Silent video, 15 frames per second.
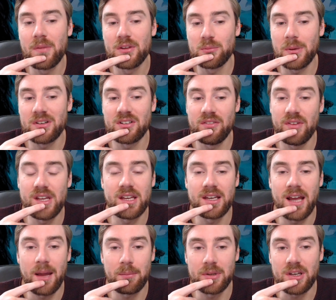Especially if it
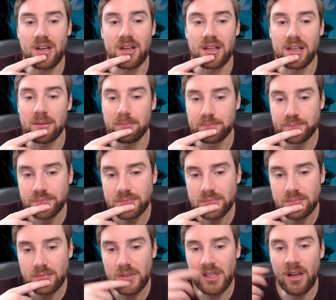can happen early.
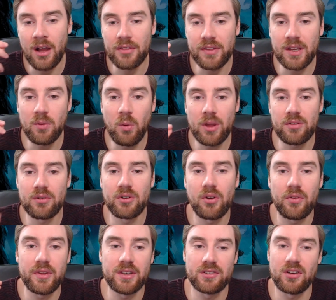I think whether or
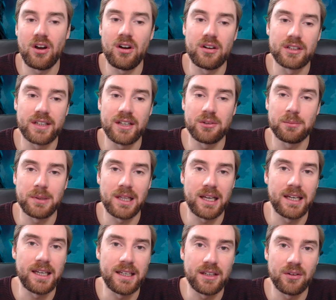not this card gets
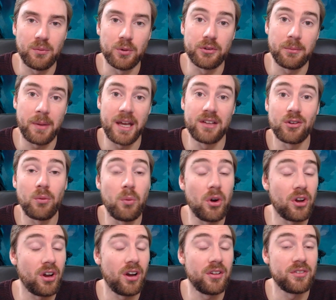played will depend on
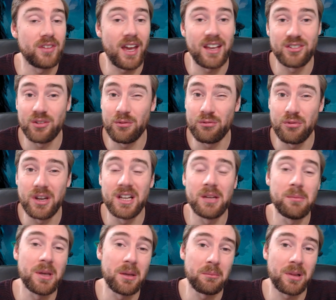what decks are really
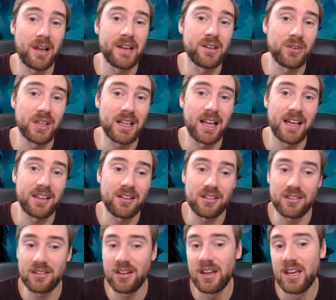being played on the ladder.
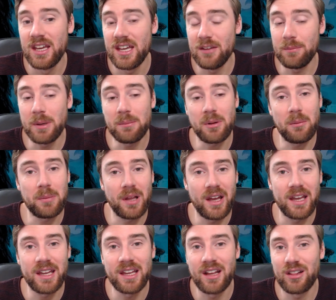If people are
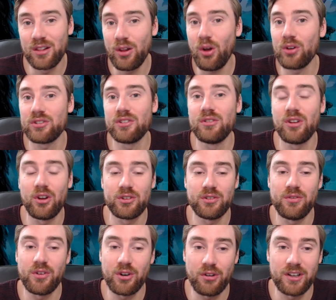playing lots and lots
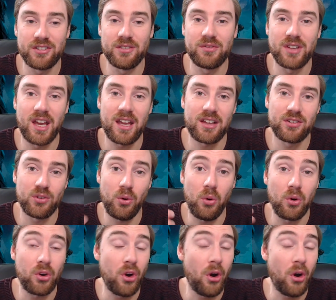of aggressive decks or